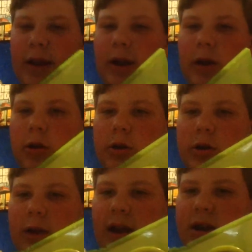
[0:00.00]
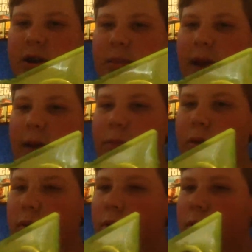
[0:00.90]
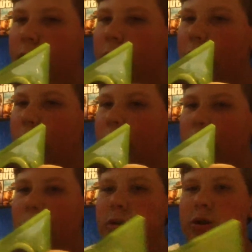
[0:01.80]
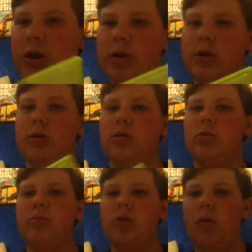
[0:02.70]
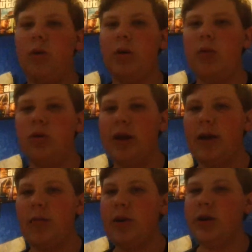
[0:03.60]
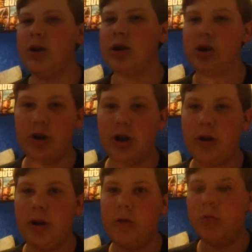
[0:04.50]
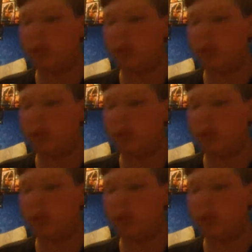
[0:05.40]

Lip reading: it also has the map. Just don't want to pull it out, but just to show you.